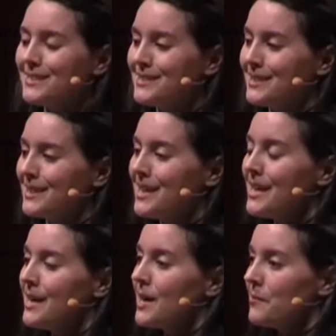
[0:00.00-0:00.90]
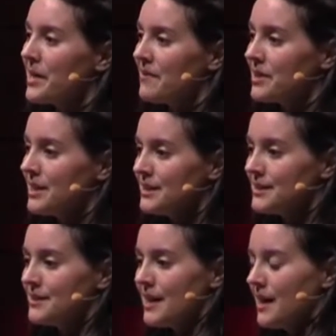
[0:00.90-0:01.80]
kissing. We have a
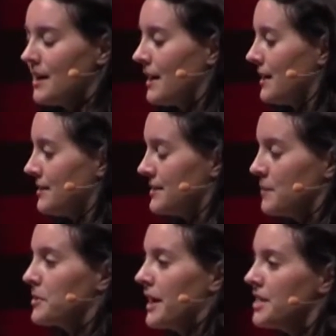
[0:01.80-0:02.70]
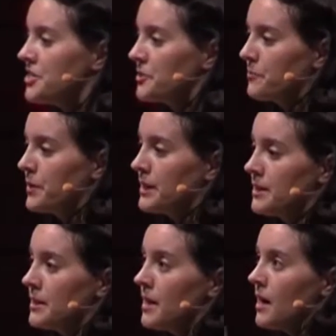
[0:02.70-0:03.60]
kiss in supplication
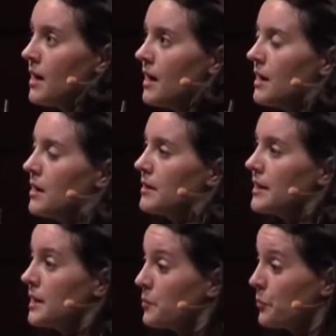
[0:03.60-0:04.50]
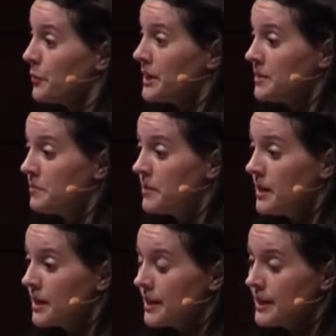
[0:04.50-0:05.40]
when King Priam
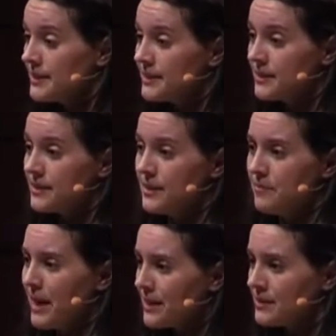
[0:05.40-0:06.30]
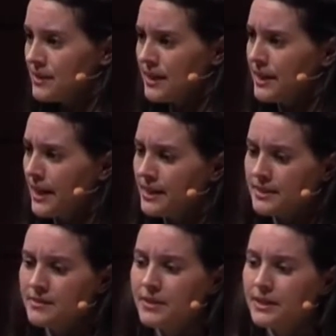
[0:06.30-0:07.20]
kisses the man-slaying
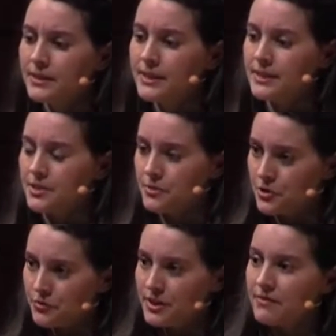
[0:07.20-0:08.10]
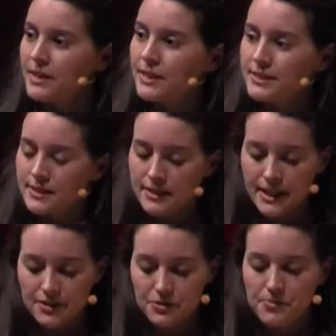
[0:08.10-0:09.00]
hands of Achilles to retrieve his son
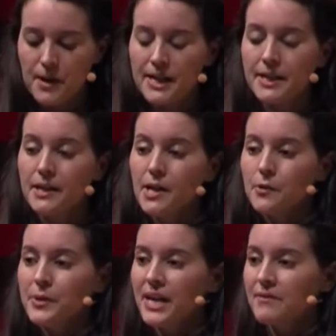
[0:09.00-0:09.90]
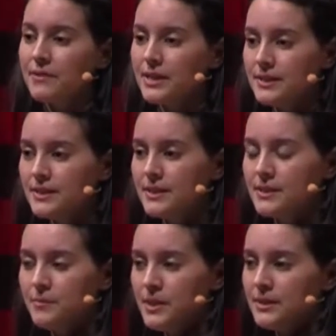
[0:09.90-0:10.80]
Hector's body. We have kisses
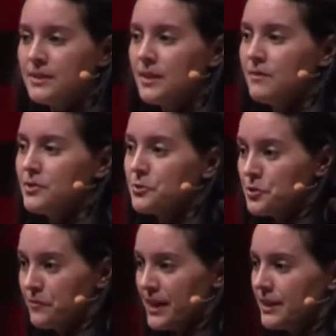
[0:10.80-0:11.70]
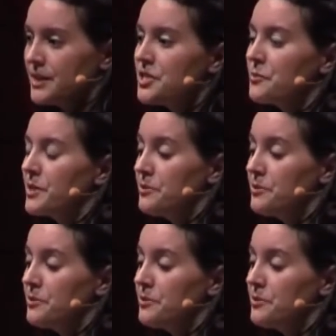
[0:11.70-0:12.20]
as a means of social recognition when